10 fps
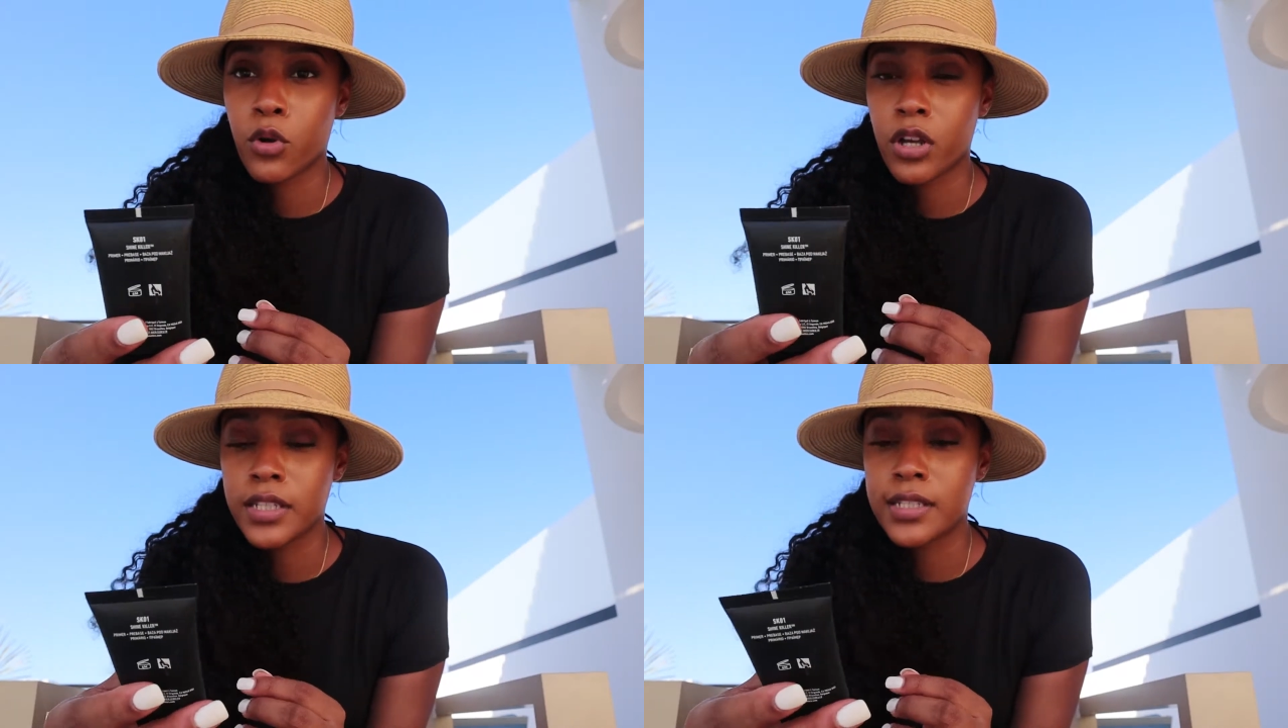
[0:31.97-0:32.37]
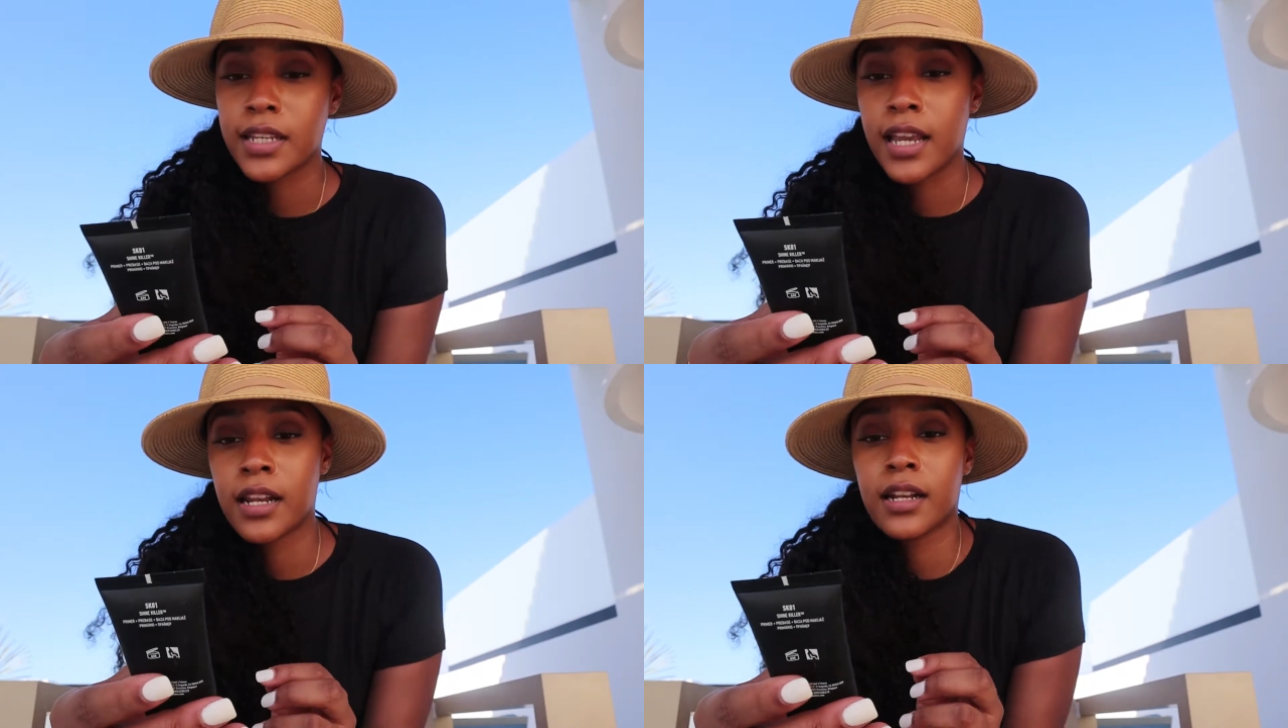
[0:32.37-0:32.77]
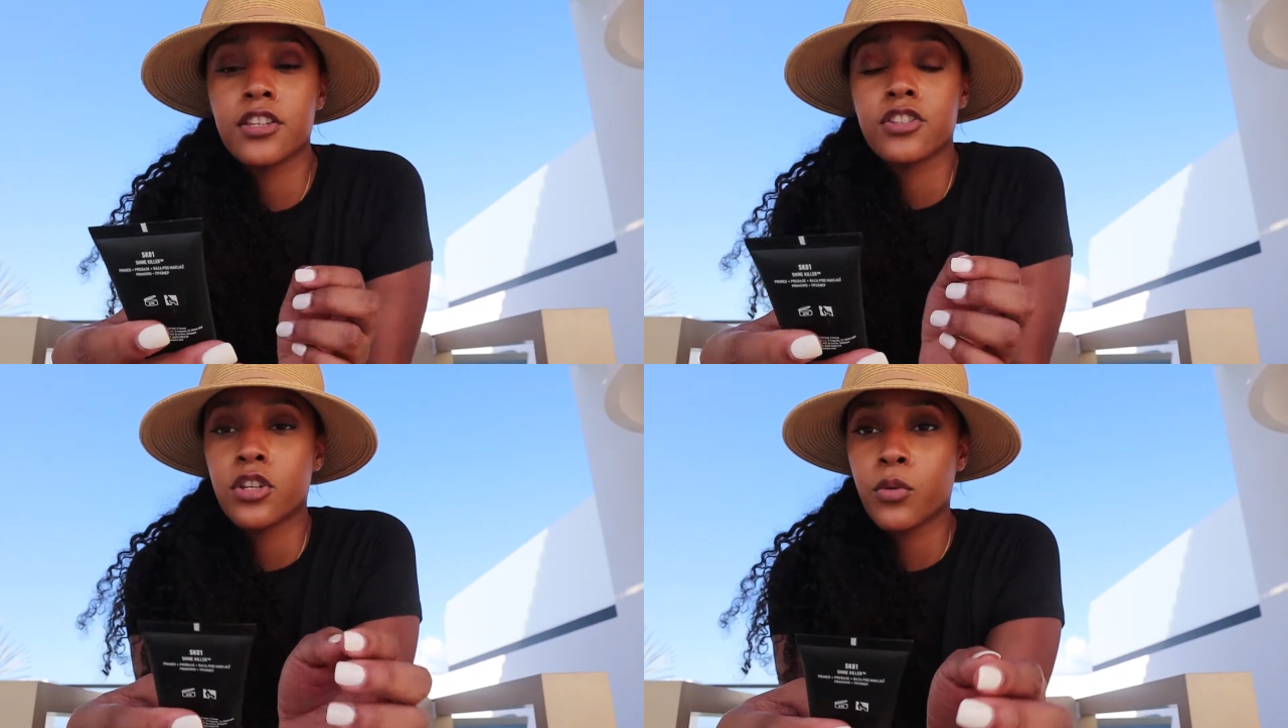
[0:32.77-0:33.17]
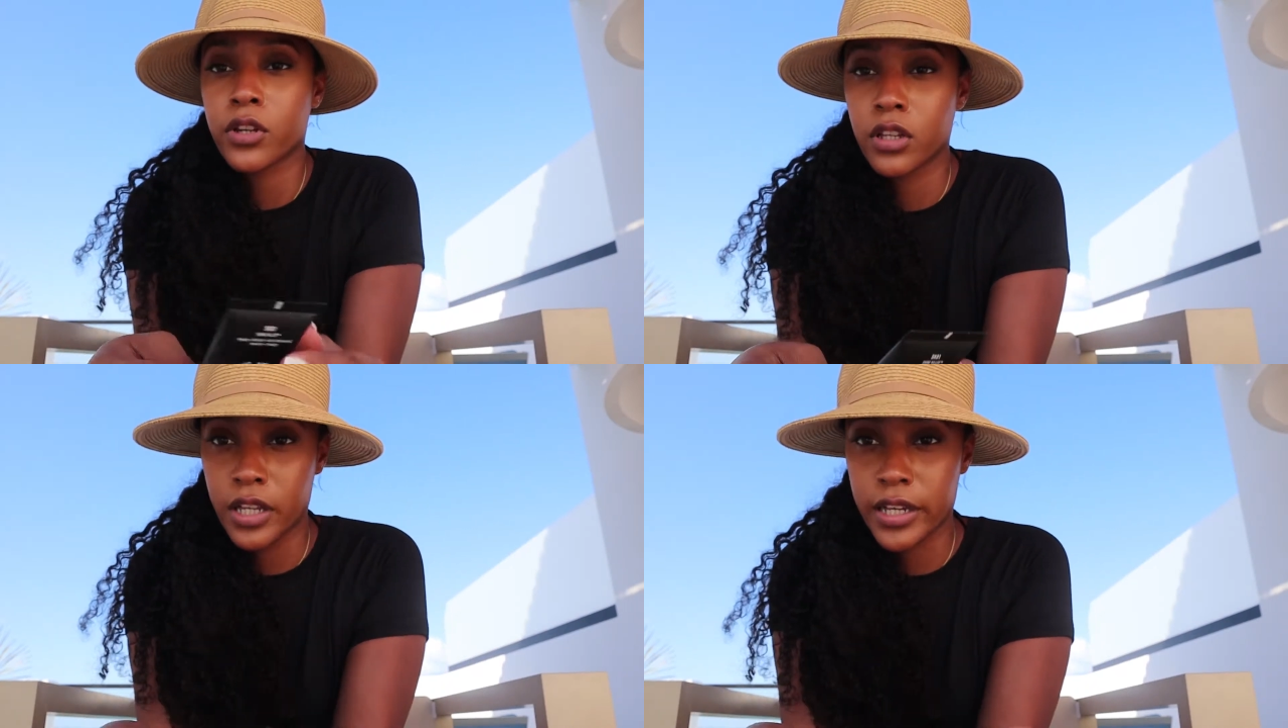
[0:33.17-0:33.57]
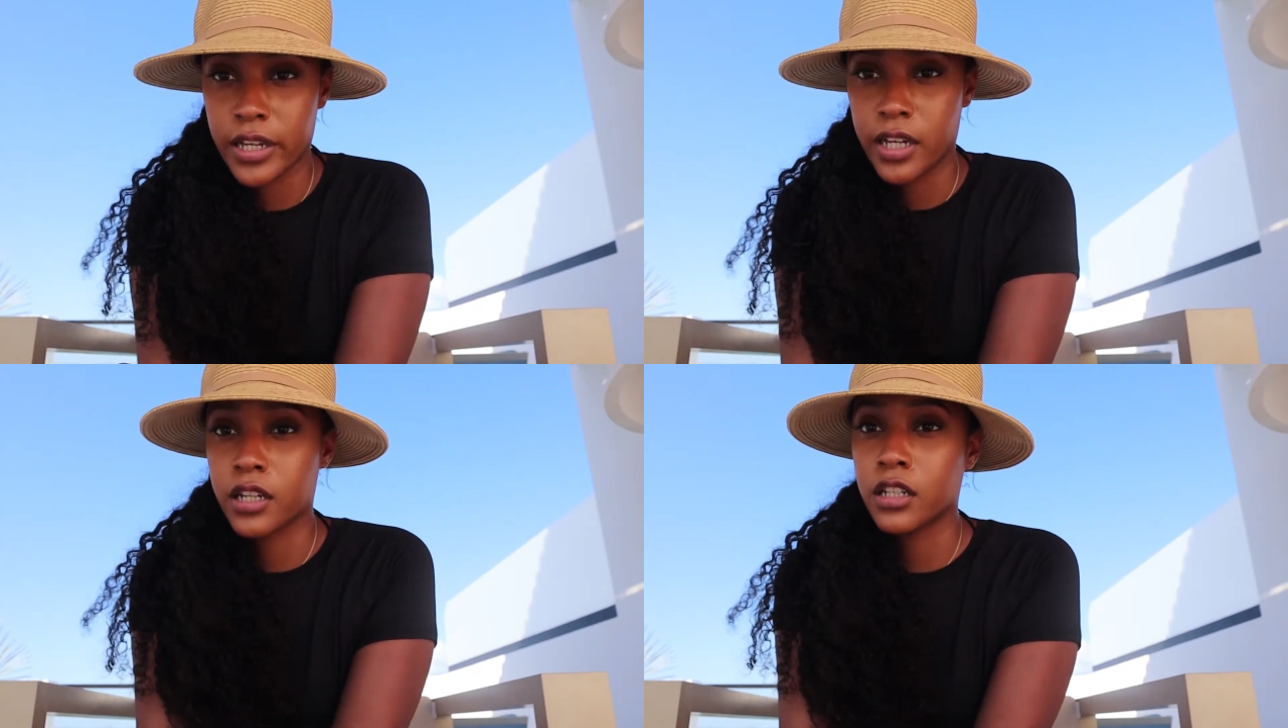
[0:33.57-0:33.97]
oily skin and I just don't want to look like
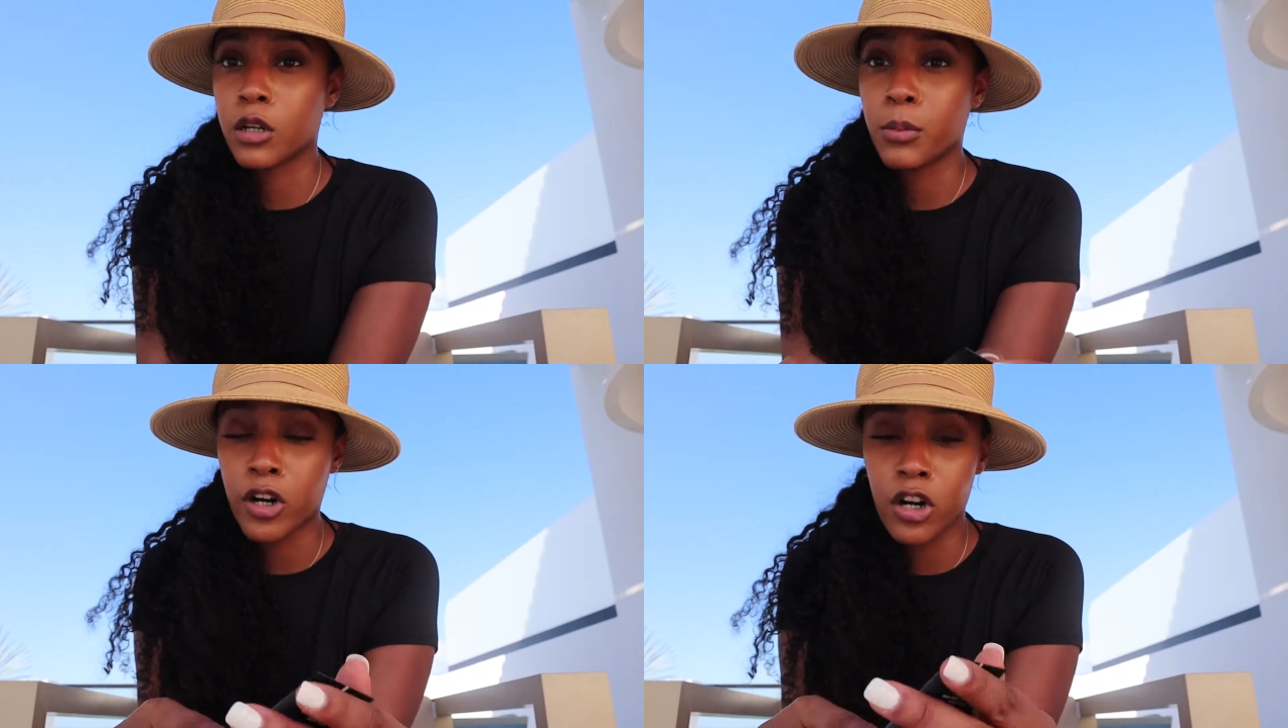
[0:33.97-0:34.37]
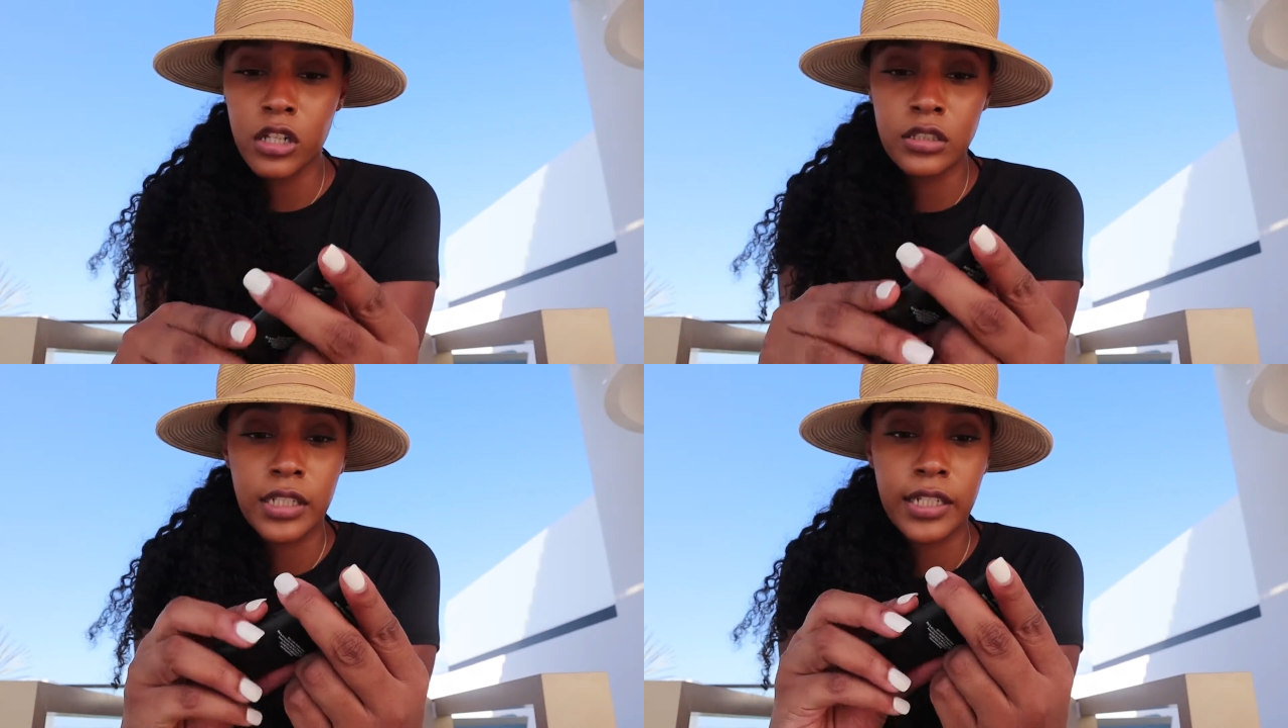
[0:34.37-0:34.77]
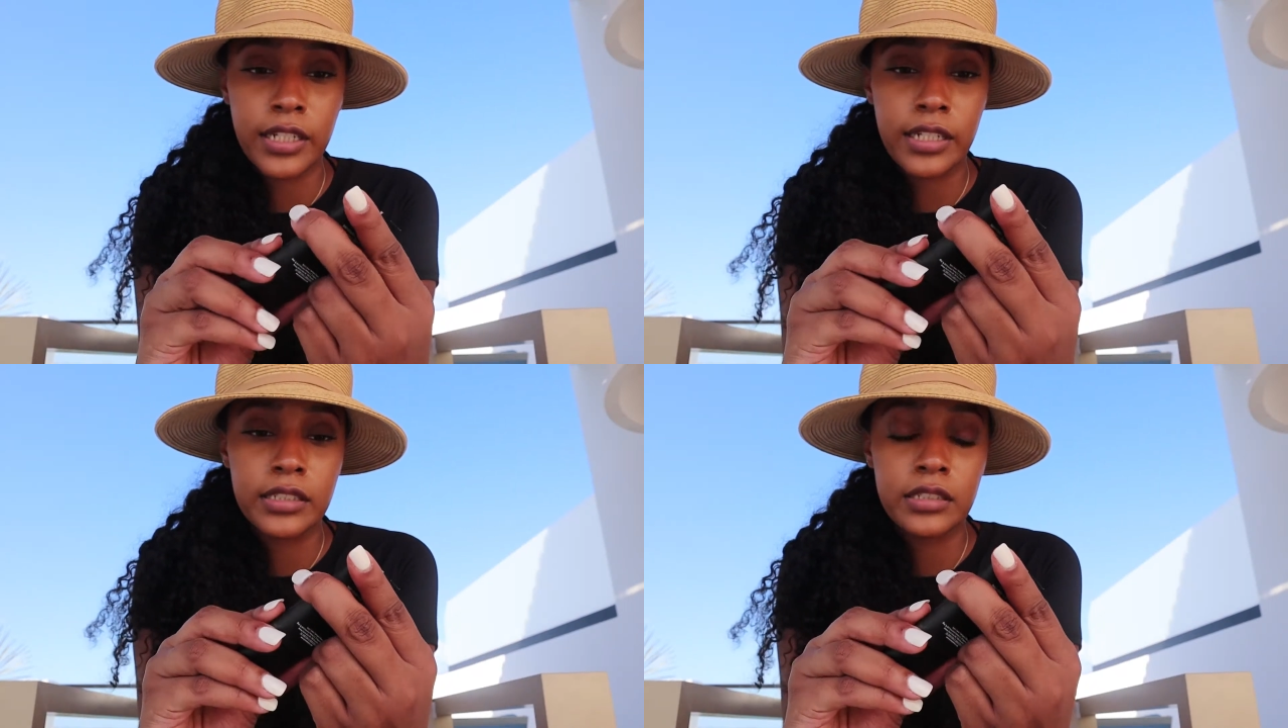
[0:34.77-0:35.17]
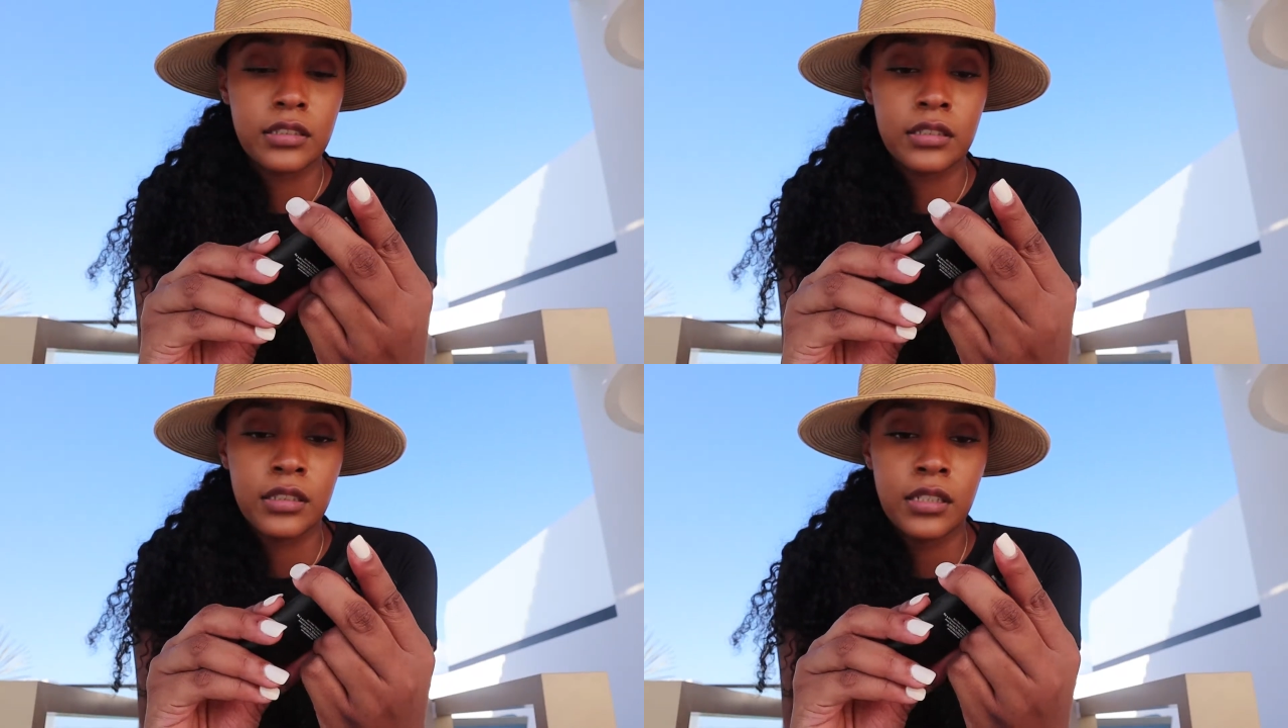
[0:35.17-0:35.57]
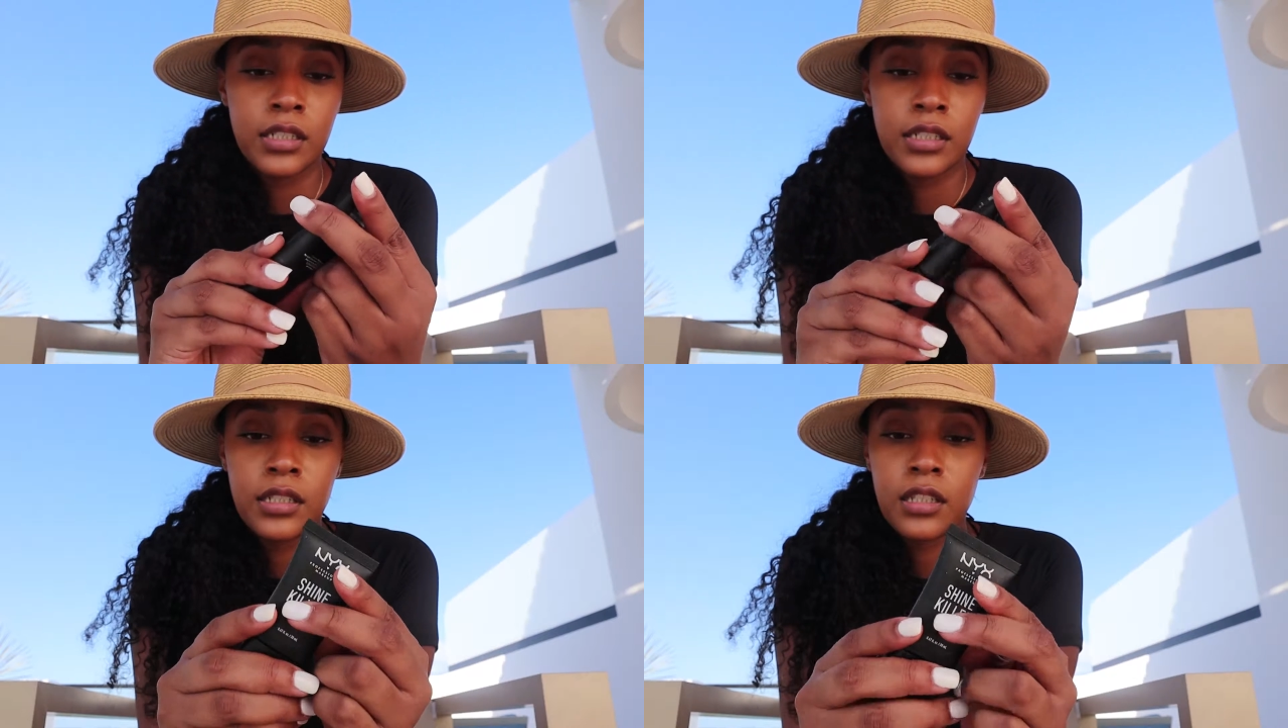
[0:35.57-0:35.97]
a glow ball, like a
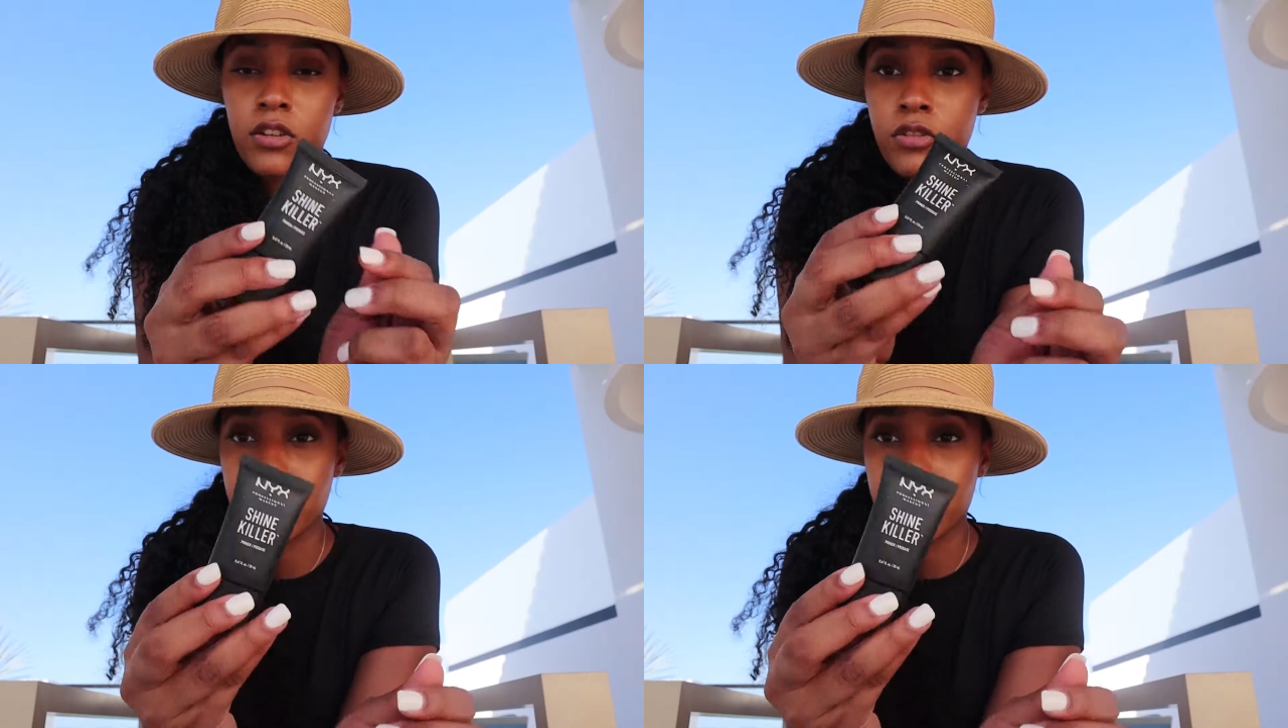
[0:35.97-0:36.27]
little